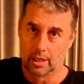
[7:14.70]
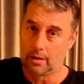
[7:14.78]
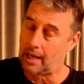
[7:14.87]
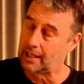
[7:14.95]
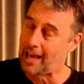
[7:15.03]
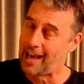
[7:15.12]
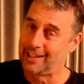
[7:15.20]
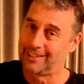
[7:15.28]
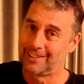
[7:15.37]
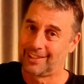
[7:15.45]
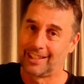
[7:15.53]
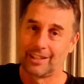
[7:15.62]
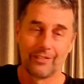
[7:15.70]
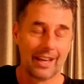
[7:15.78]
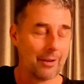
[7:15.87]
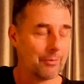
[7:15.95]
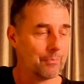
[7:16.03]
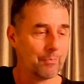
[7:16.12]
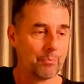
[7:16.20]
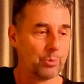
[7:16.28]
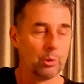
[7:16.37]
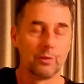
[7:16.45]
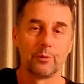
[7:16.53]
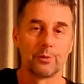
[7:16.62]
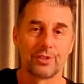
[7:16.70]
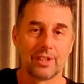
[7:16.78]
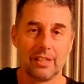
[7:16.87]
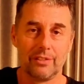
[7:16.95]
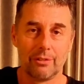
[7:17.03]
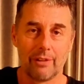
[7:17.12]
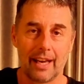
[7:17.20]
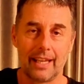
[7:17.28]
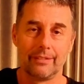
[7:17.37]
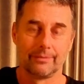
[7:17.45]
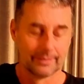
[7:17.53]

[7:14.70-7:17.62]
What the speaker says: again, think of our beautiful Stevie Ray.